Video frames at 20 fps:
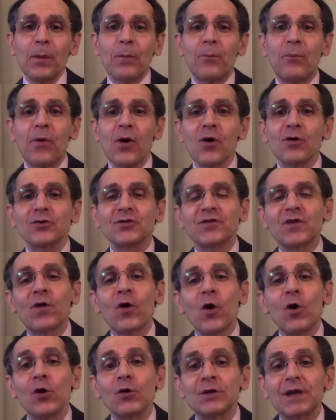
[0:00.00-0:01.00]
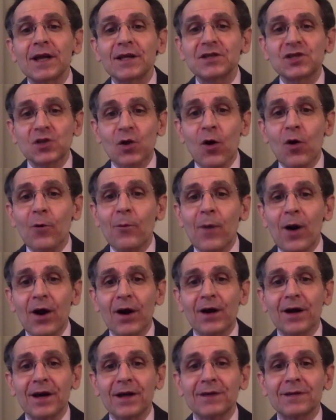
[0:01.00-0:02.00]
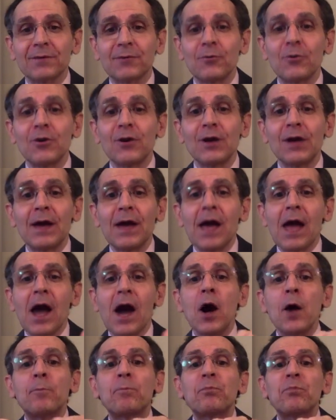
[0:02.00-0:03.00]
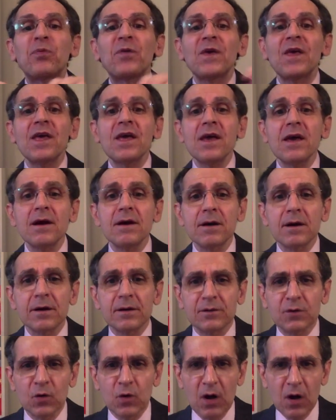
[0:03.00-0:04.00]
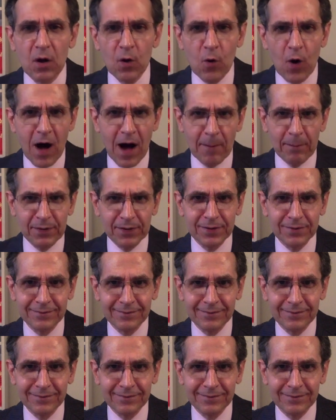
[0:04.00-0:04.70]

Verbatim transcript: both gold and stock market will appear to go up.